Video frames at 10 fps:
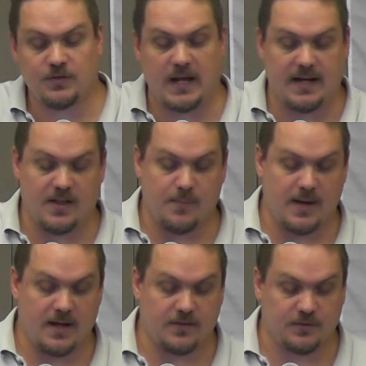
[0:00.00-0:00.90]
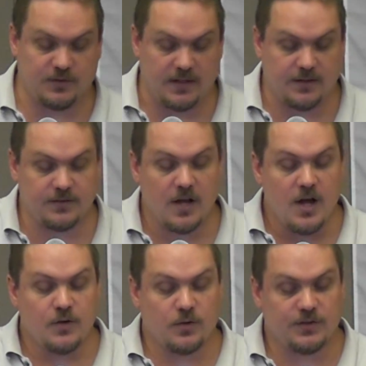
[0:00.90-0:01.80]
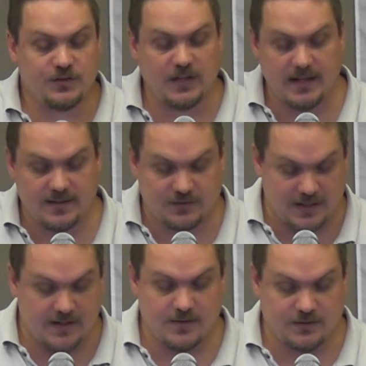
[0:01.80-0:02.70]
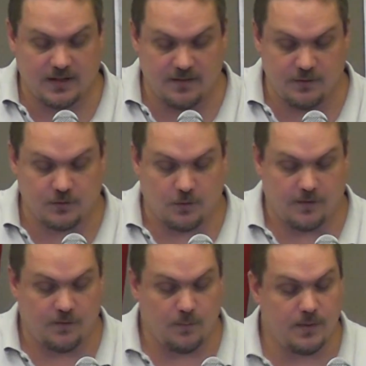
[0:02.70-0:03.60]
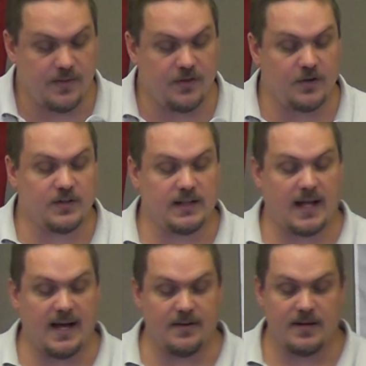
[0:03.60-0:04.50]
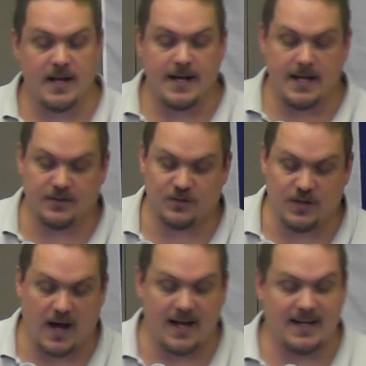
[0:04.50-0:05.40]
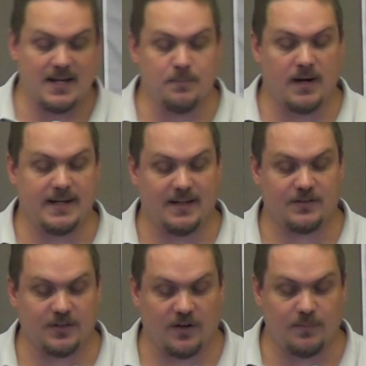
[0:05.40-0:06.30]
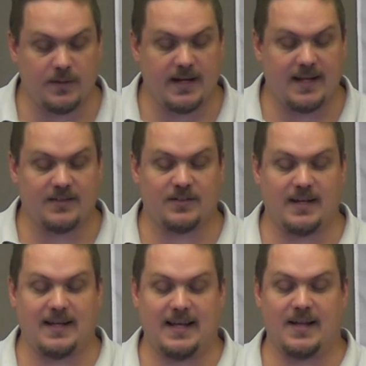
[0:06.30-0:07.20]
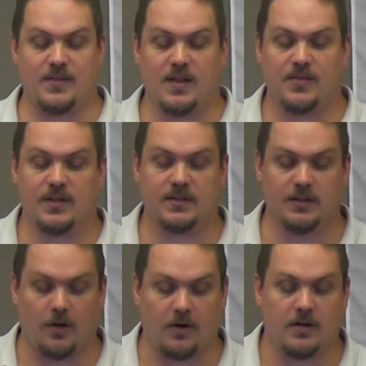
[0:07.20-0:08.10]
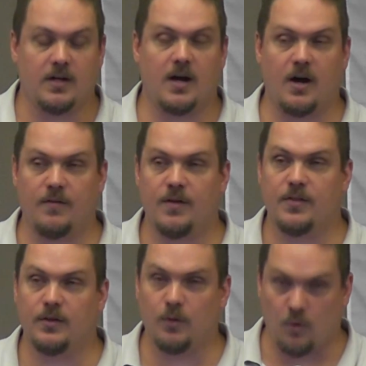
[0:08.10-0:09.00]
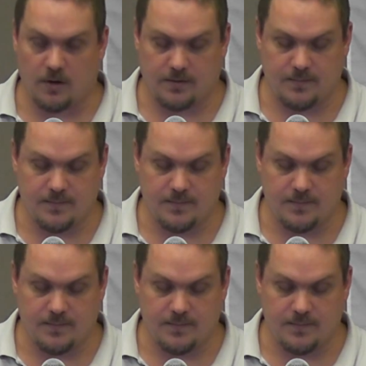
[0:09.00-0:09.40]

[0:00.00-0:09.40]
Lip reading: stand in the path of sinners, nor sit in the seat of the scornful, but their delight is not in money itself, but is in the law of the Lord.